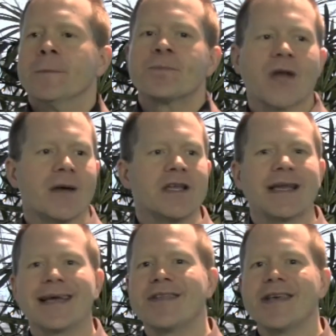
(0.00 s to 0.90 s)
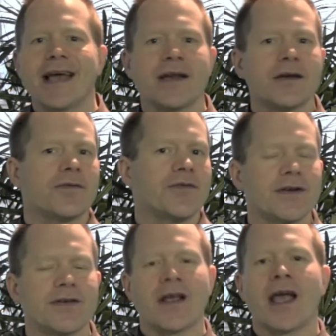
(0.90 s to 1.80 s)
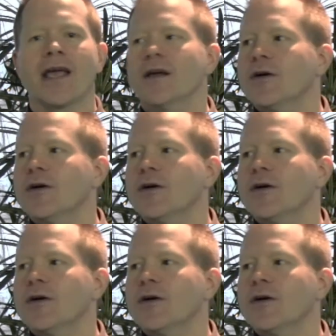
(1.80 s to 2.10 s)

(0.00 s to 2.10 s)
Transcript: I mean, at the end of the day,